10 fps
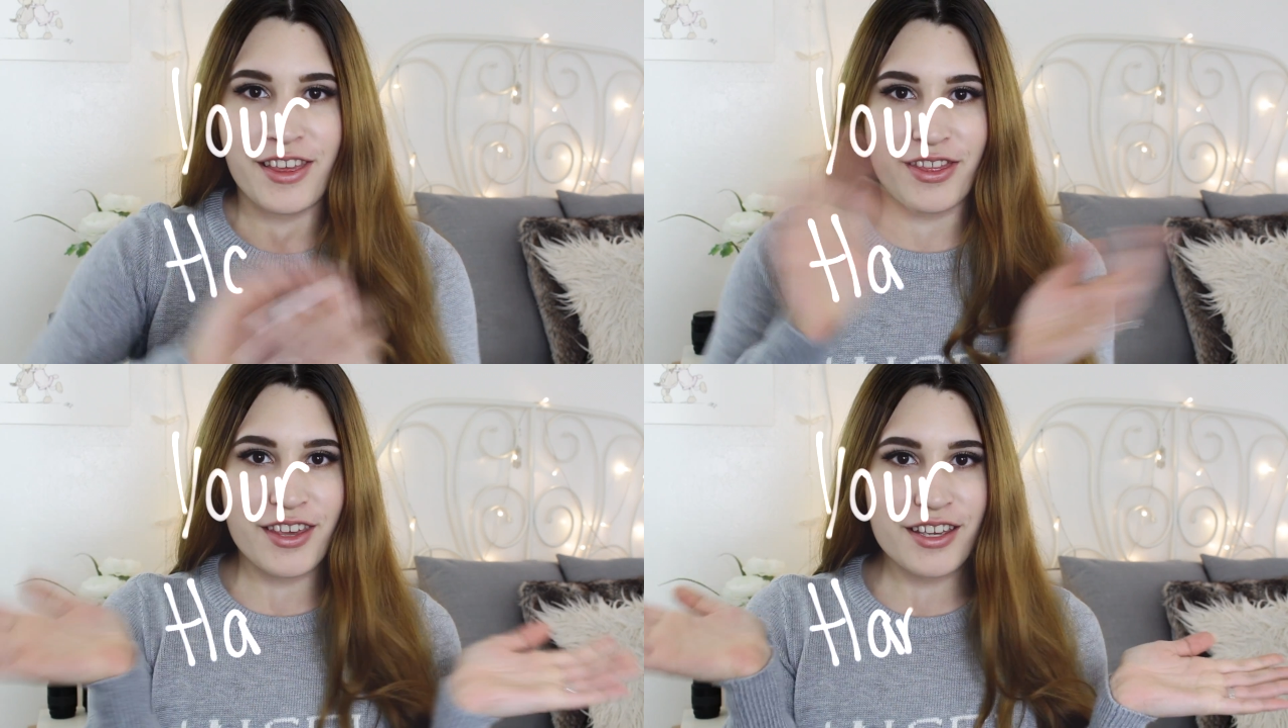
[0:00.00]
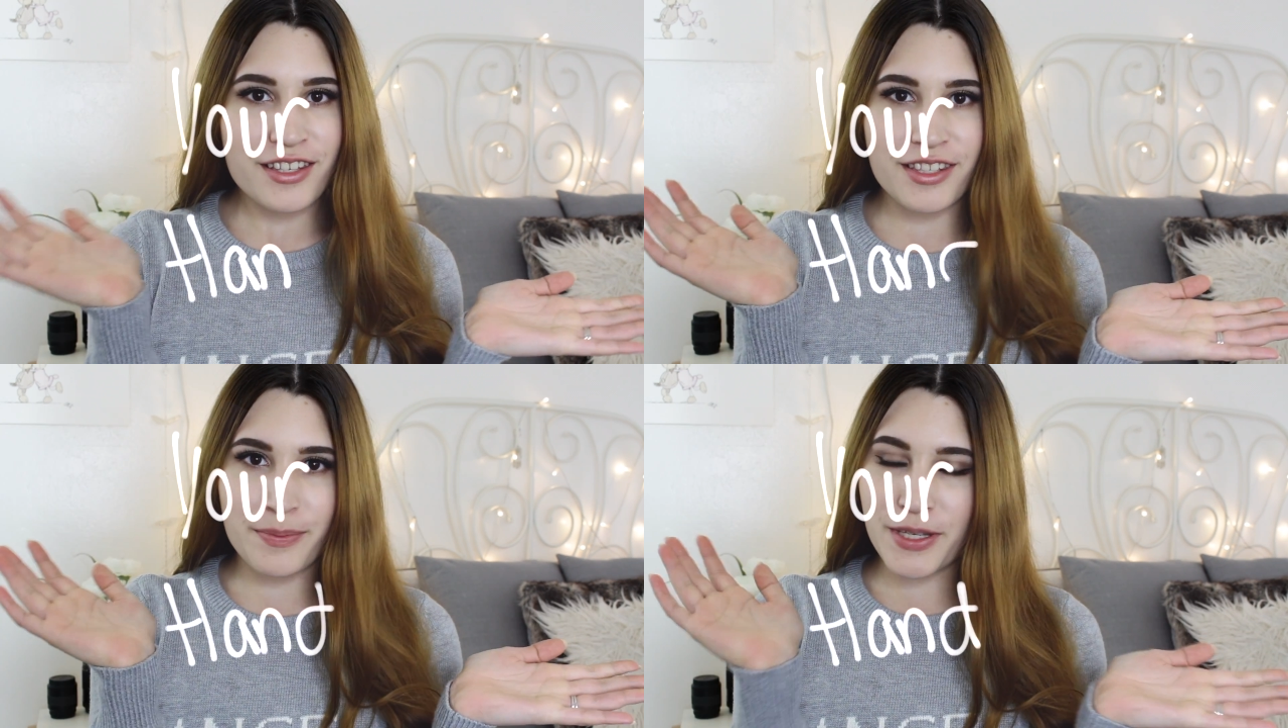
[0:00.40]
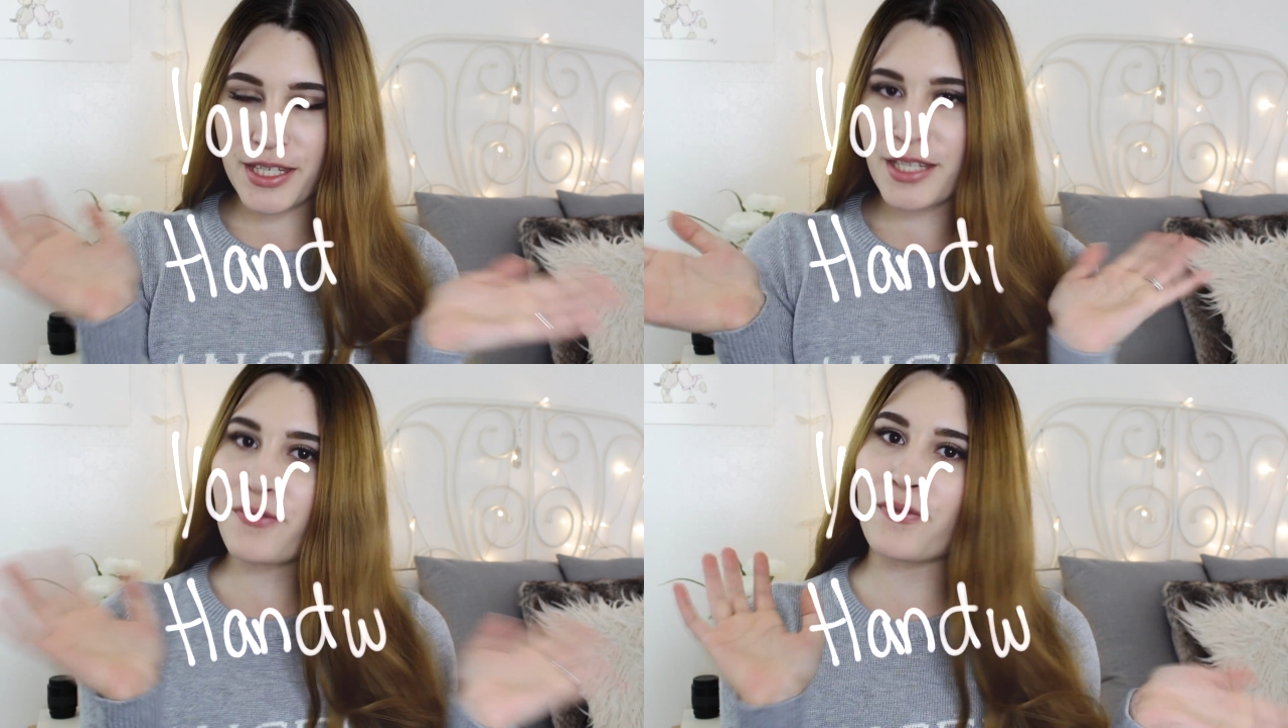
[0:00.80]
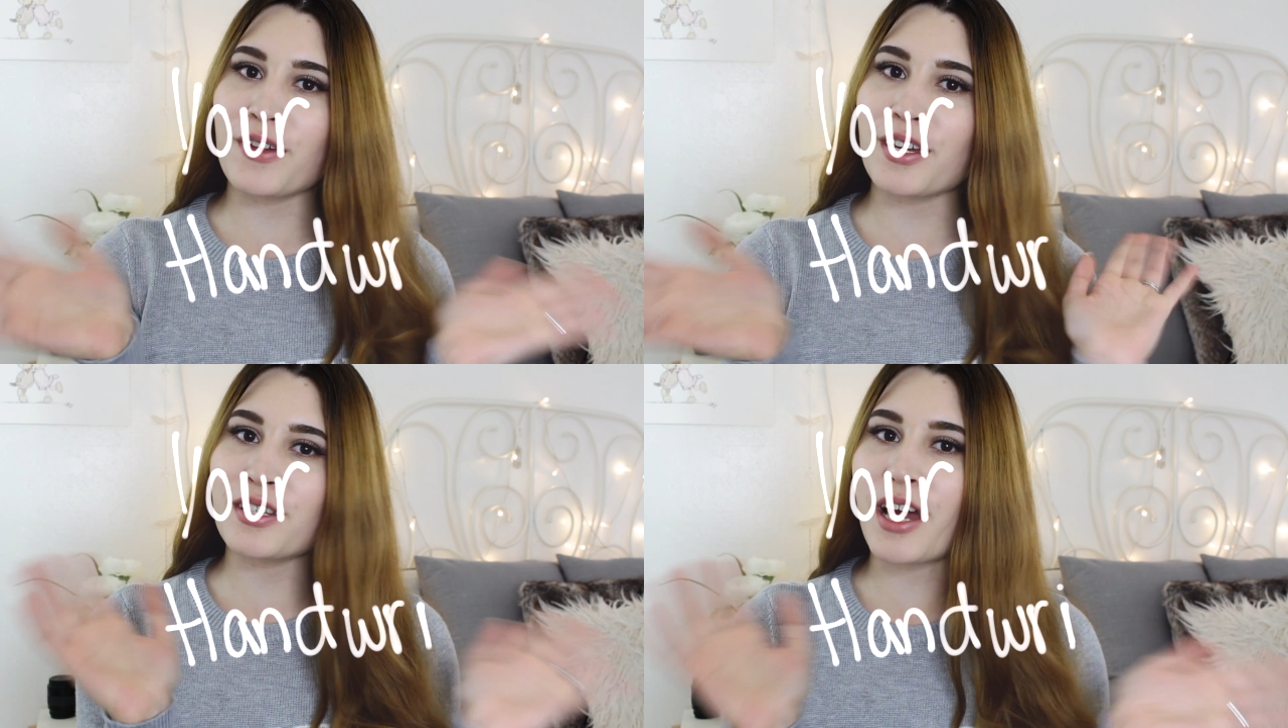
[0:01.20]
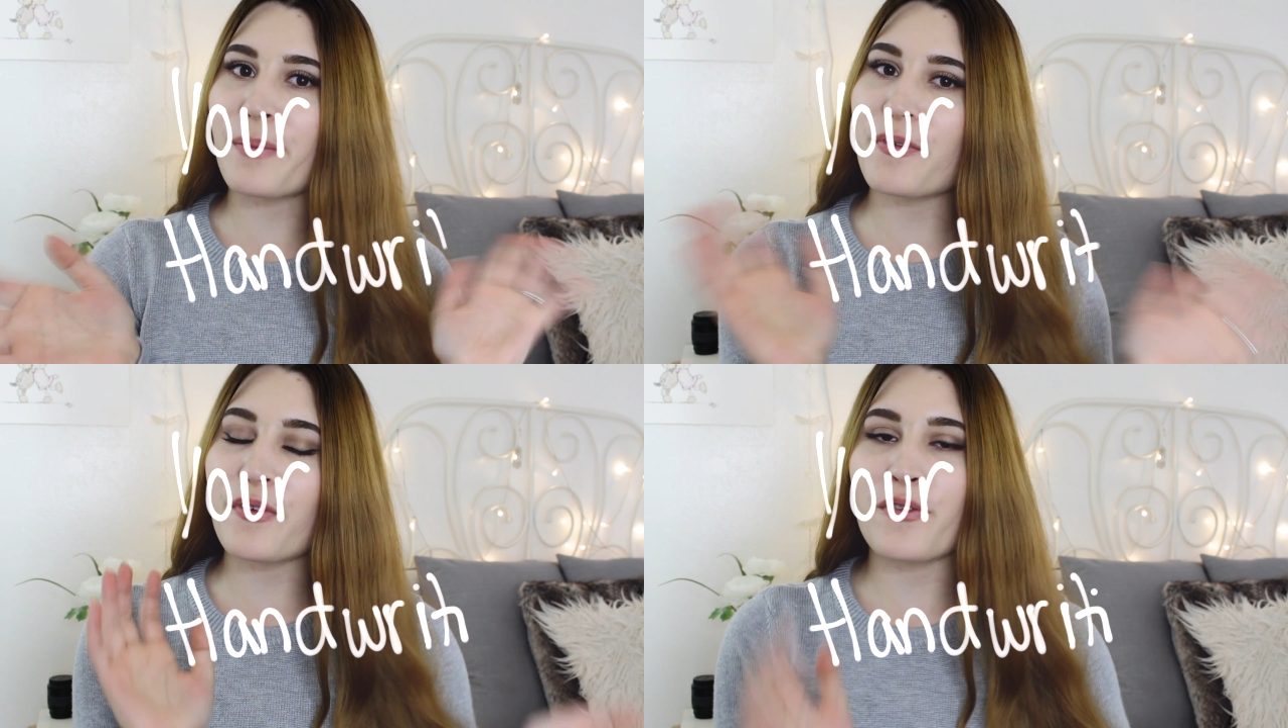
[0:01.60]
this specific
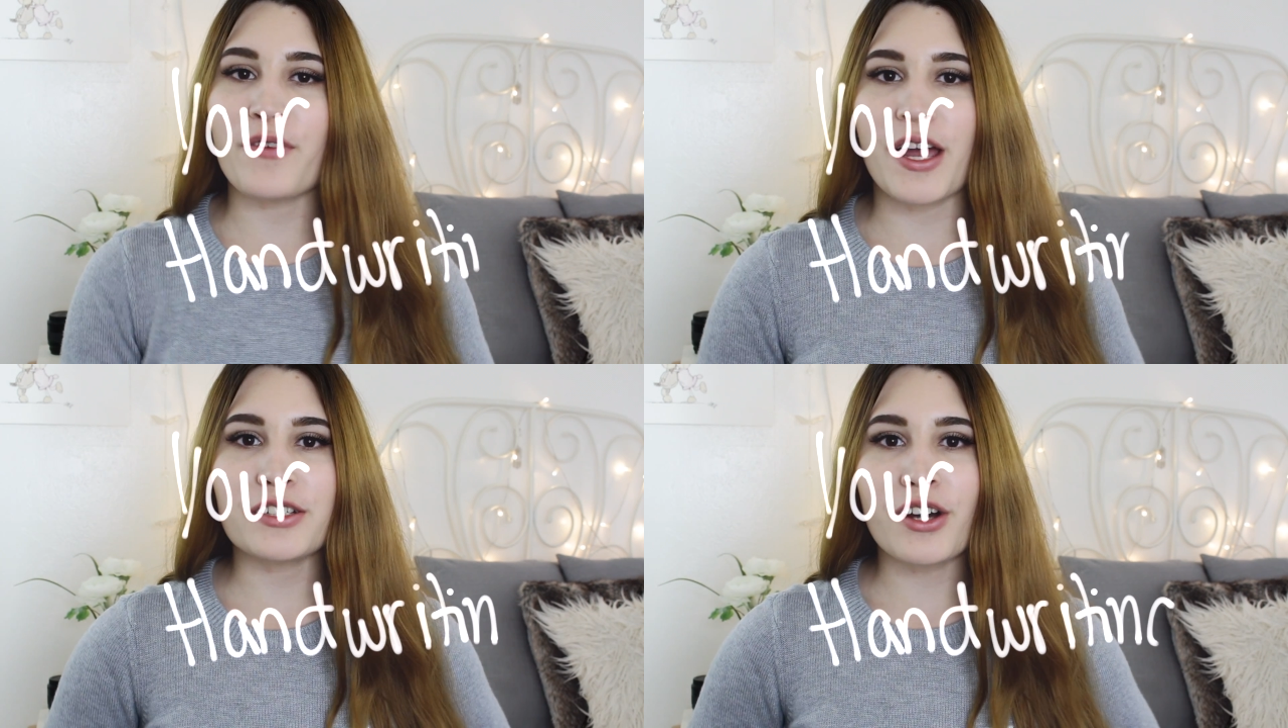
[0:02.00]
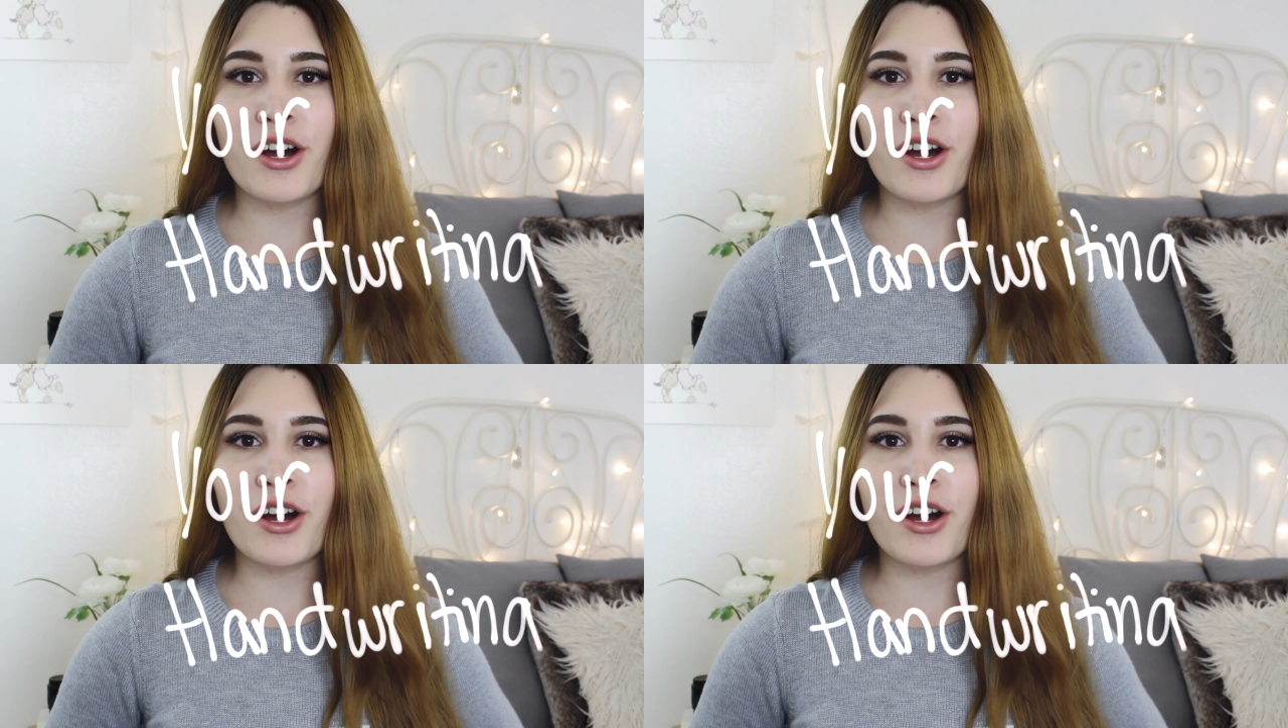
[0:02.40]
type of effect